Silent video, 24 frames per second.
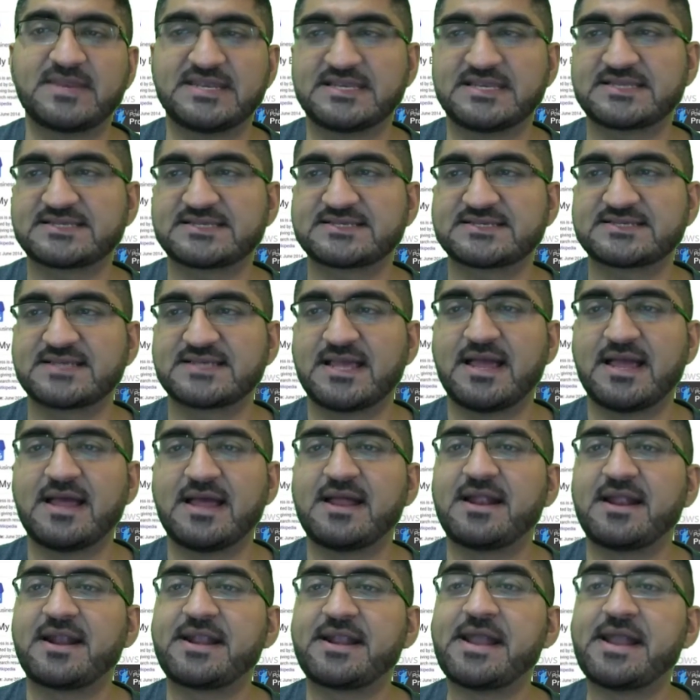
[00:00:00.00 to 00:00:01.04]
minutes.
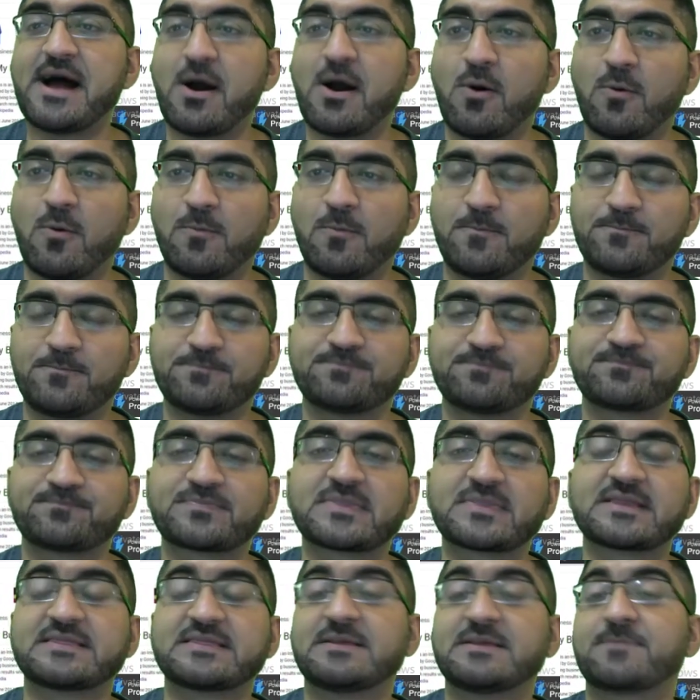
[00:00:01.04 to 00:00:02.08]
Now,
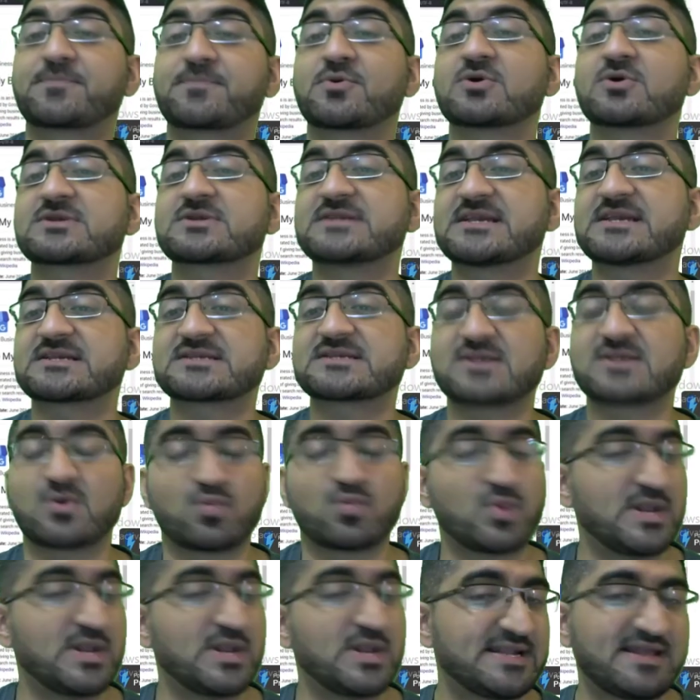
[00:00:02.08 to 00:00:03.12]
the process
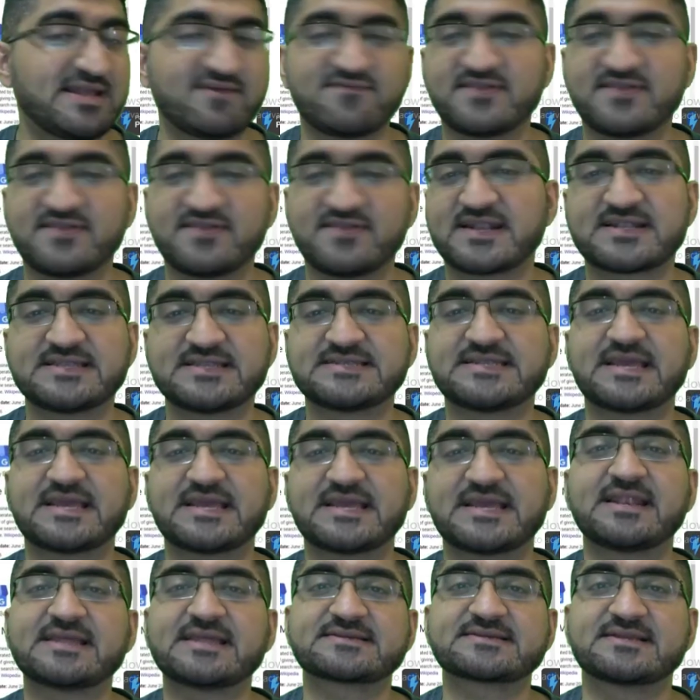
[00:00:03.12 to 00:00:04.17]
will definitely
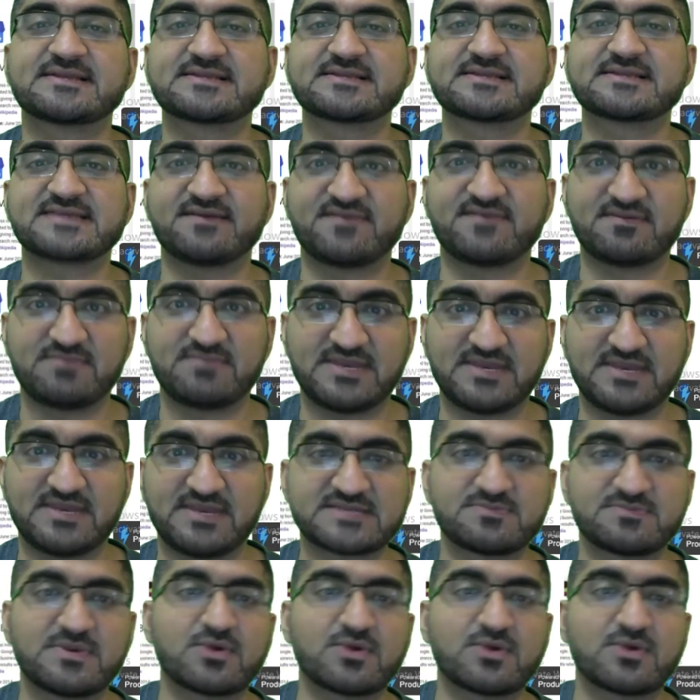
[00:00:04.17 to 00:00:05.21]
take less than 7
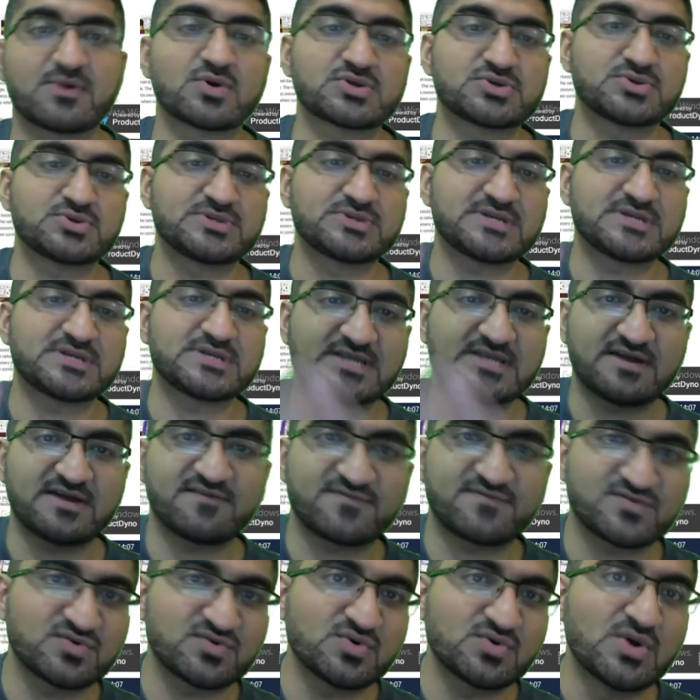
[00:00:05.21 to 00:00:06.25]
minutes, because you just
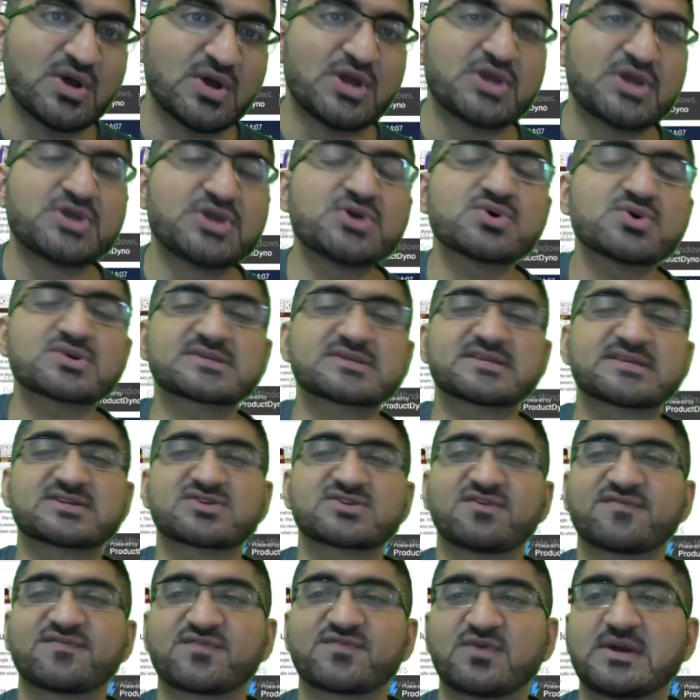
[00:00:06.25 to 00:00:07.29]
have to use the
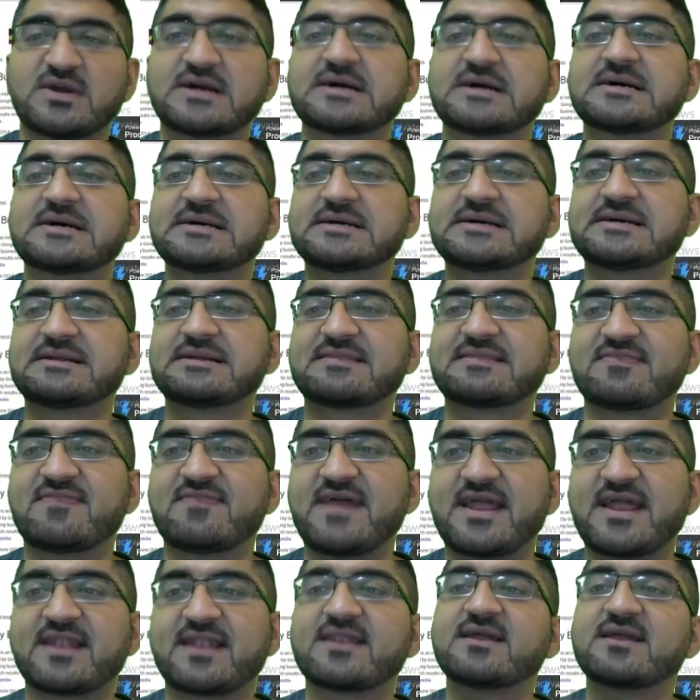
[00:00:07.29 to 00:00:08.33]
software,
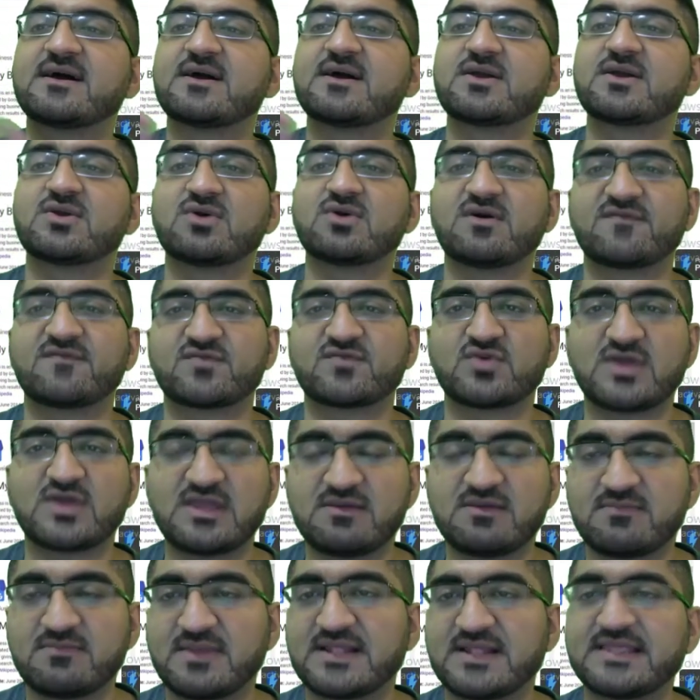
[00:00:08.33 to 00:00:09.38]
then you have
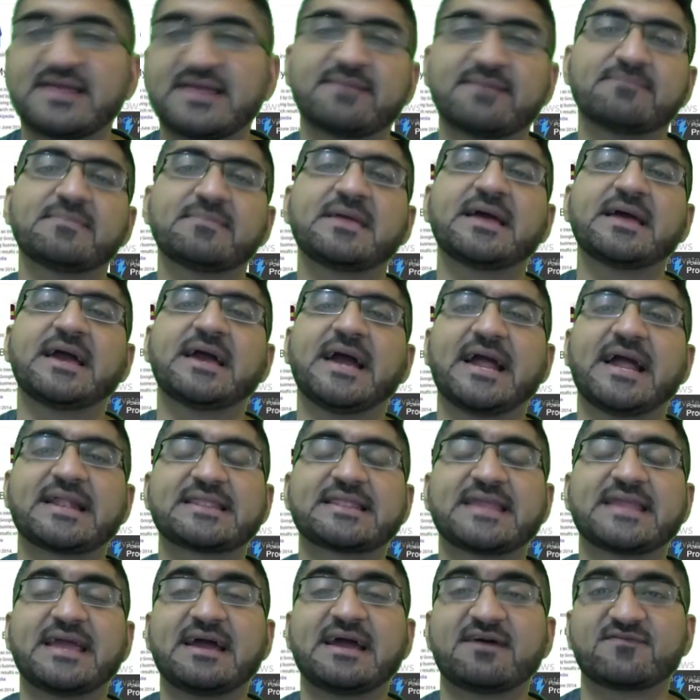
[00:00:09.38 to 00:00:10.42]
to email them,
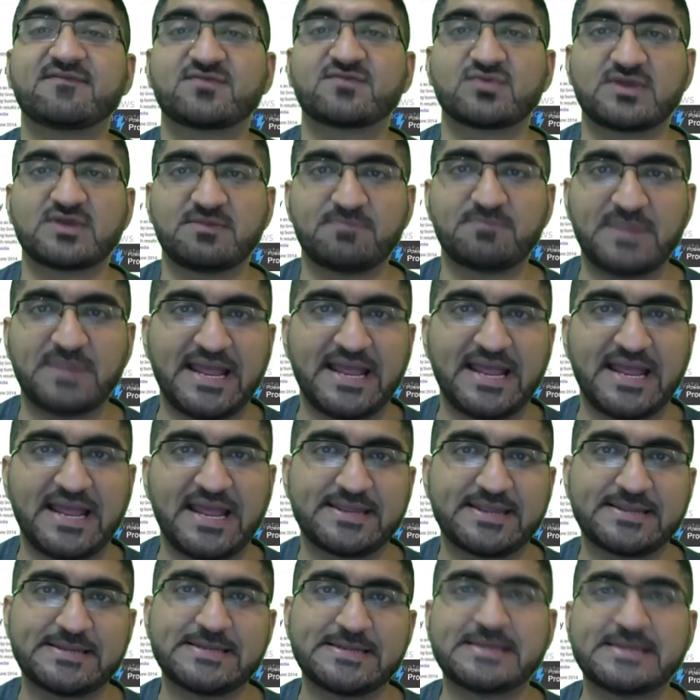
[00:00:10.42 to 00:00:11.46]
and they have to
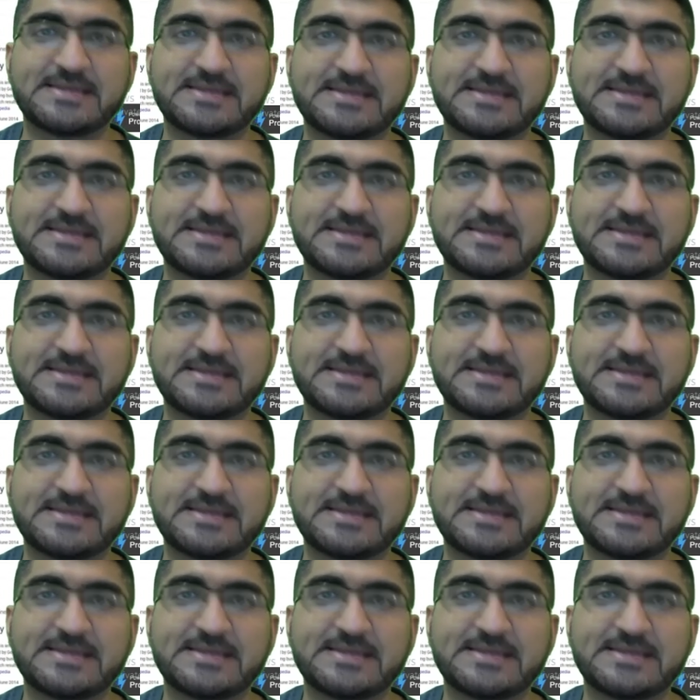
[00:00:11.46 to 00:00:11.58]
reply.